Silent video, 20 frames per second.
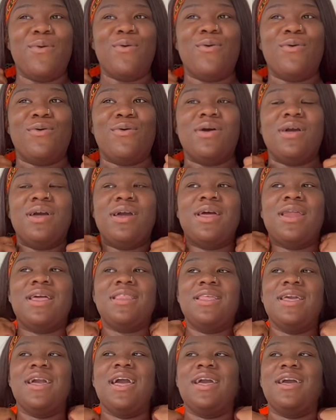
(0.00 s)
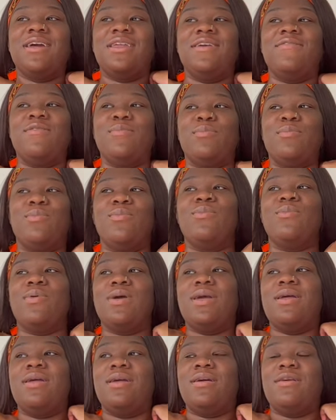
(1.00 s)
pull. I think I could even
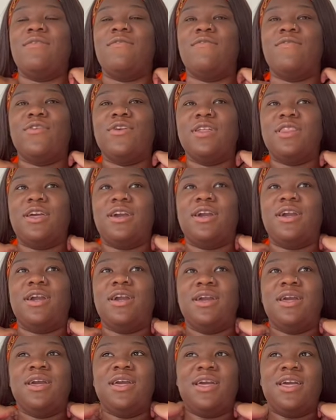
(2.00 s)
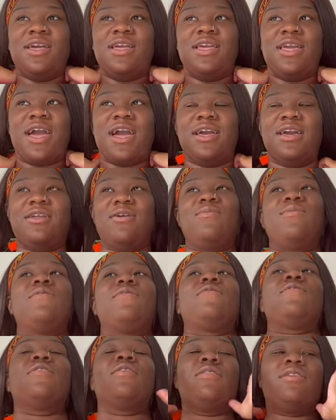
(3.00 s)
went further. Yeah, I could have
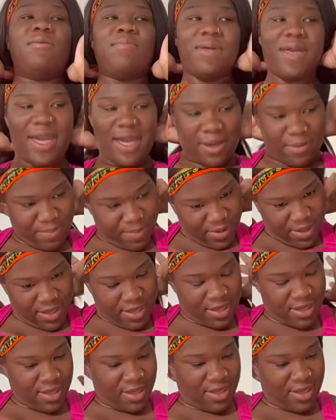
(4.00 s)
went further back, but